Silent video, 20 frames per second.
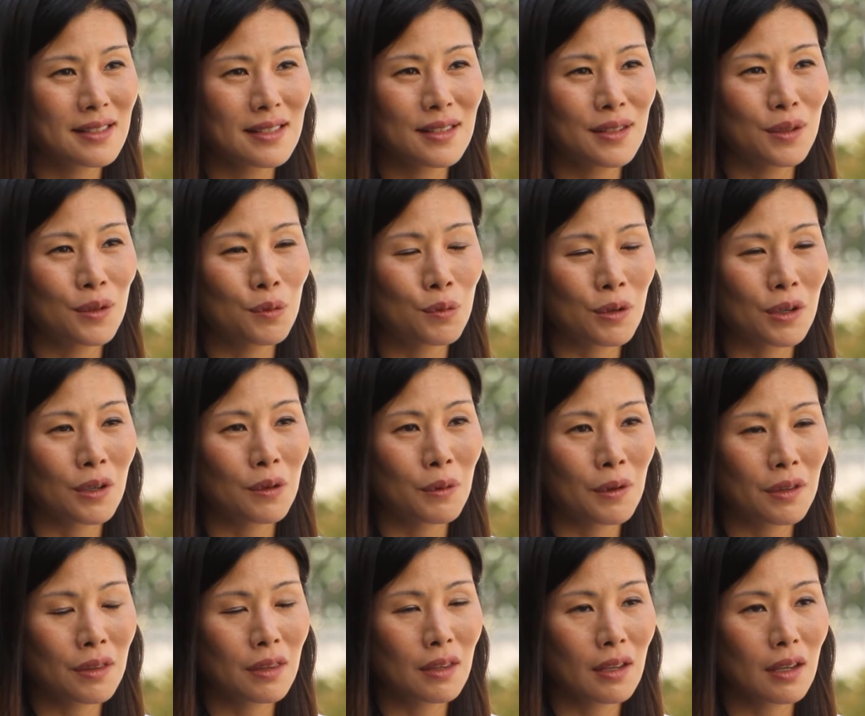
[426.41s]
to work
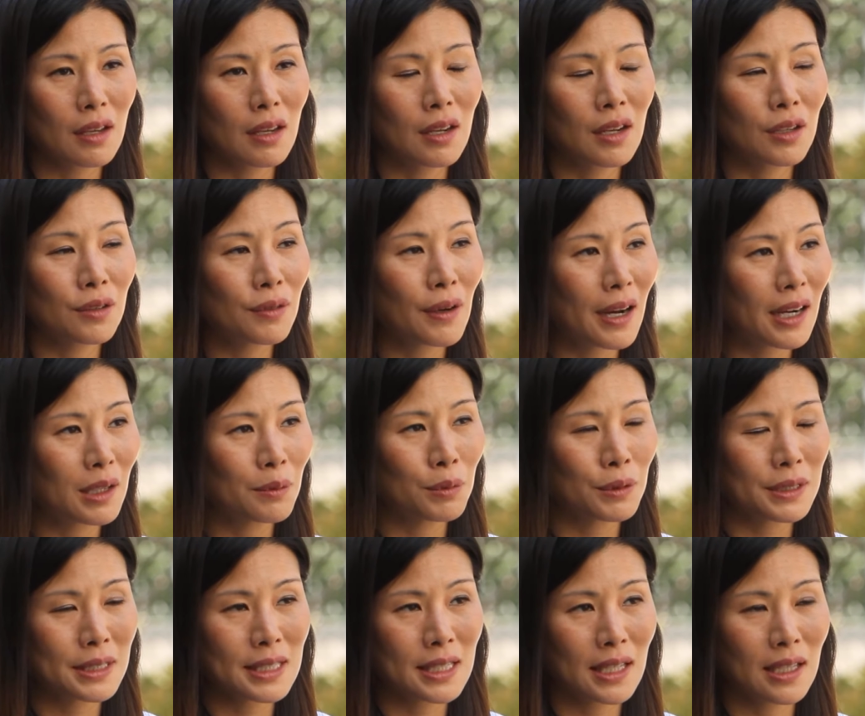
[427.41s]
with an
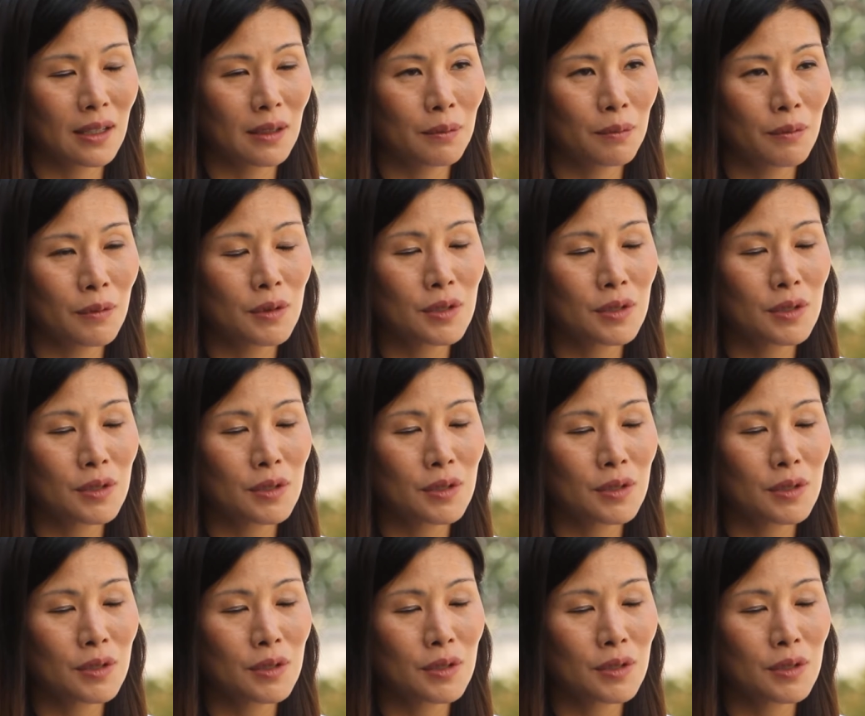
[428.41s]
incredible team,